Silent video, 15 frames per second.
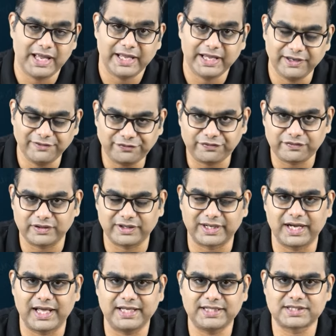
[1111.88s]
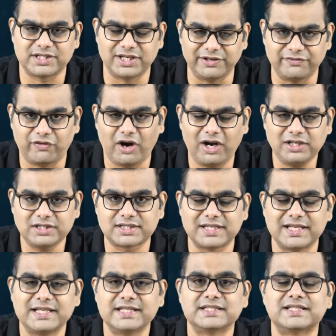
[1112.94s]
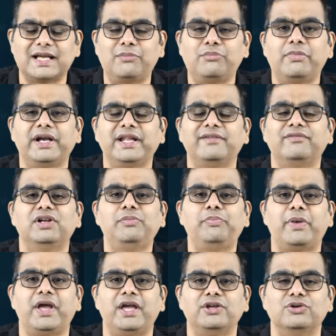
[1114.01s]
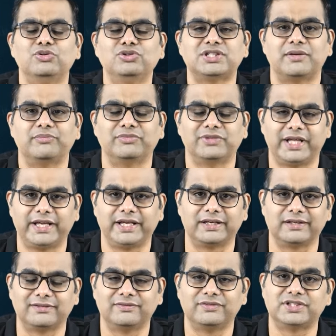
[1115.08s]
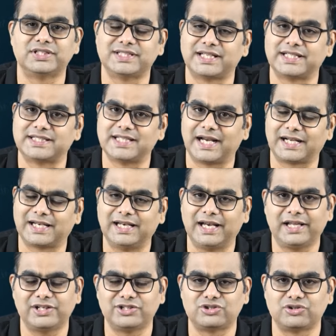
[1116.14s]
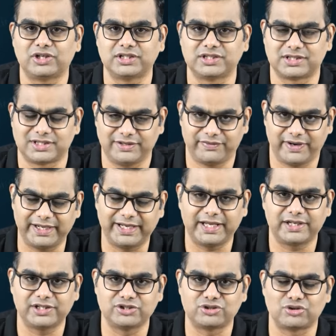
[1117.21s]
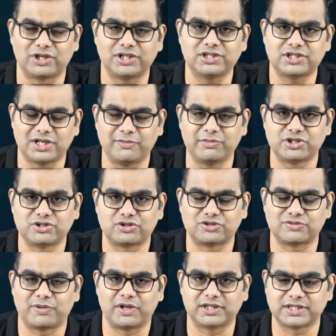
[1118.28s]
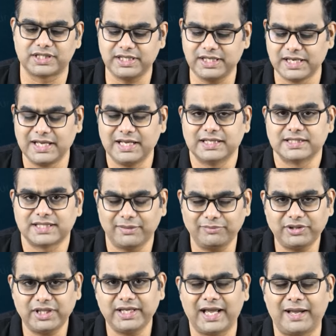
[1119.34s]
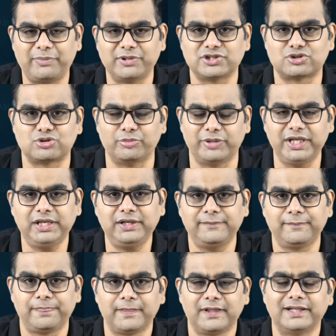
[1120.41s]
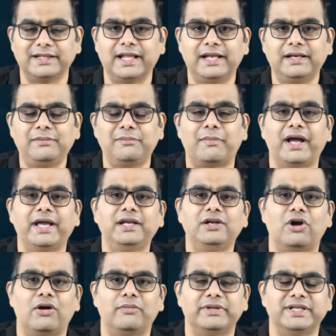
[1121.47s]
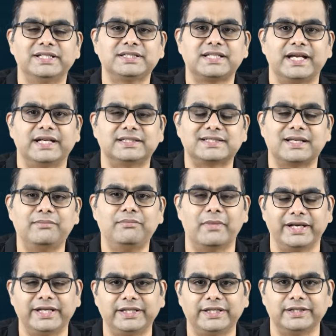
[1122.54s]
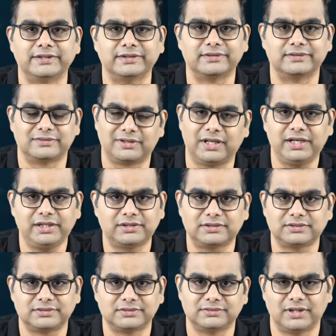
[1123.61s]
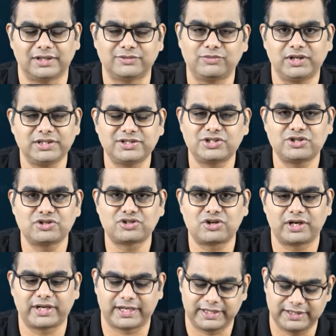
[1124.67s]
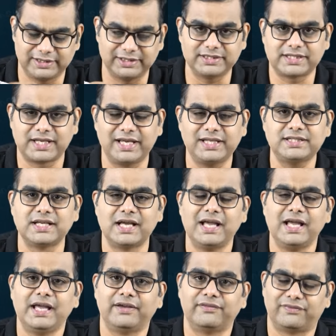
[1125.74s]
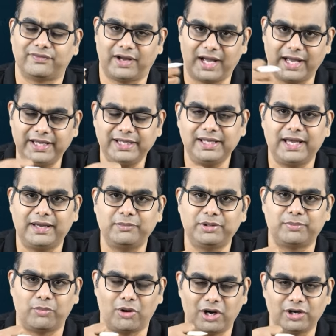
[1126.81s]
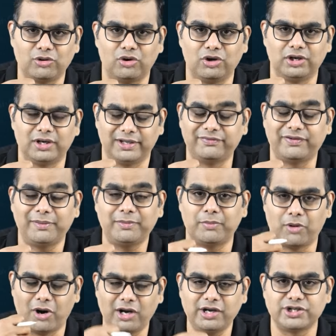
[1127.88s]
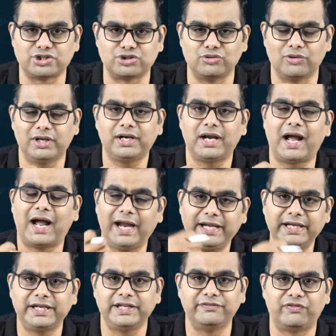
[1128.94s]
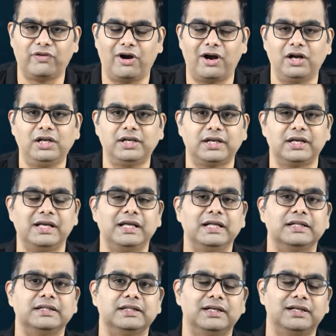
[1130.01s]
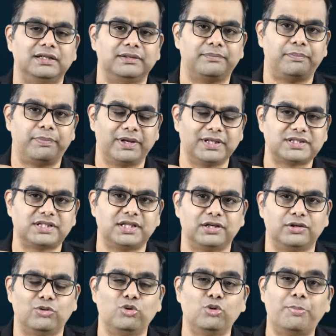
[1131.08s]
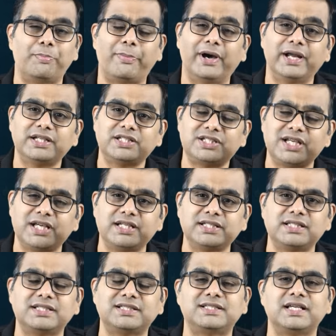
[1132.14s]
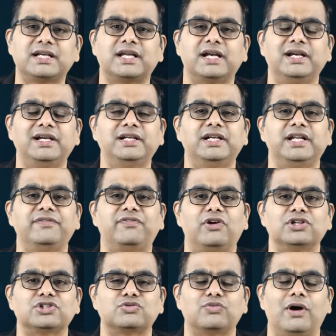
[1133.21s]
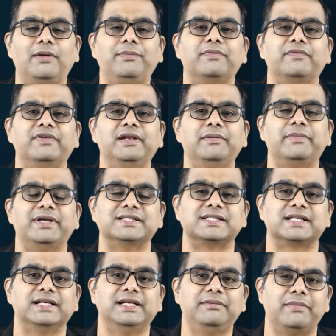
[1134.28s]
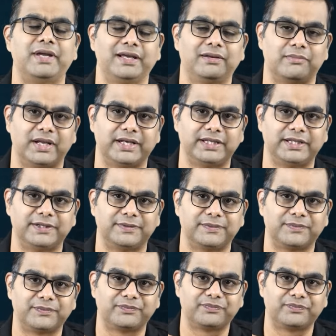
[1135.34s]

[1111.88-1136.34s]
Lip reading: If Reliance defaults, somebody will pay you something, which is exactly like an insurance. If I take an insurance, term insurance policy, something happens to me, then my nominees get some money. Correct? That is what an insurance contract. In this case, if I am a bond holder, if I am a bond issuer, I default, the person who purchases a credit default swap will basically make money.